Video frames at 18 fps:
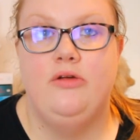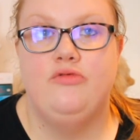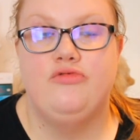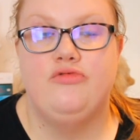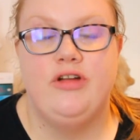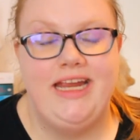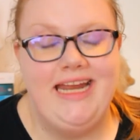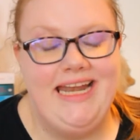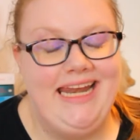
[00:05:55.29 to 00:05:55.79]

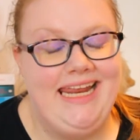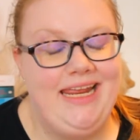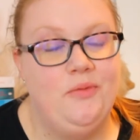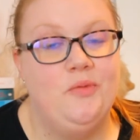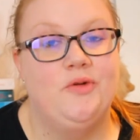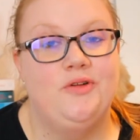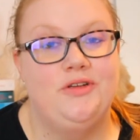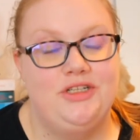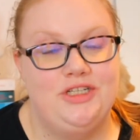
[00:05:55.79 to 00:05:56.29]
really
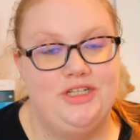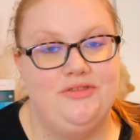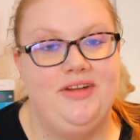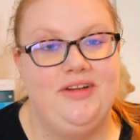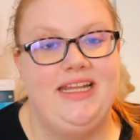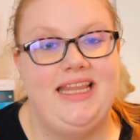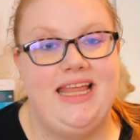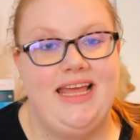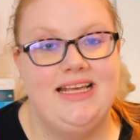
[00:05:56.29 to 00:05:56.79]
want to
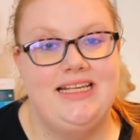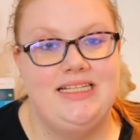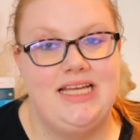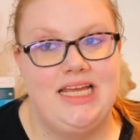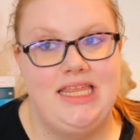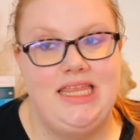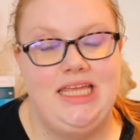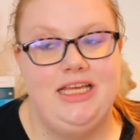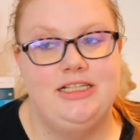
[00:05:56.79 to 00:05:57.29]
read this. I
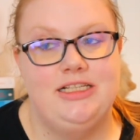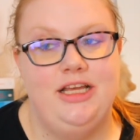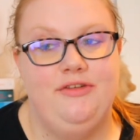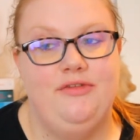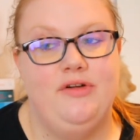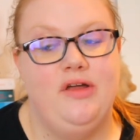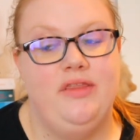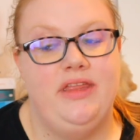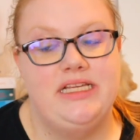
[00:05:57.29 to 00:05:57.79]
think so
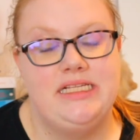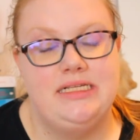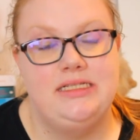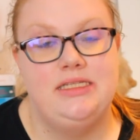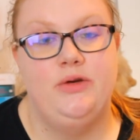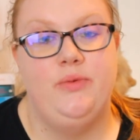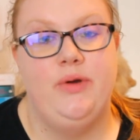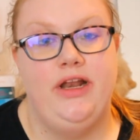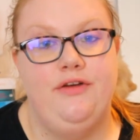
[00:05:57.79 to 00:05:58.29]
far this is
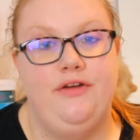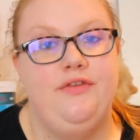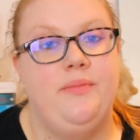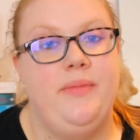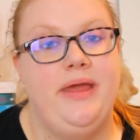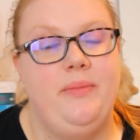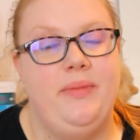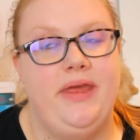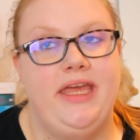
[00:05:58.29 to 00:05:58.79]
the winner for
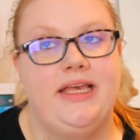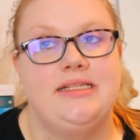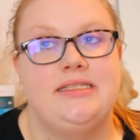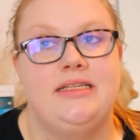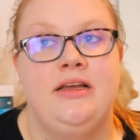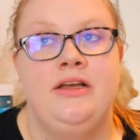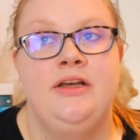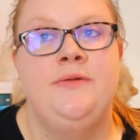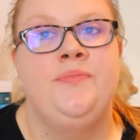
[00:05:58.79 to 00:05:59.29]
me because,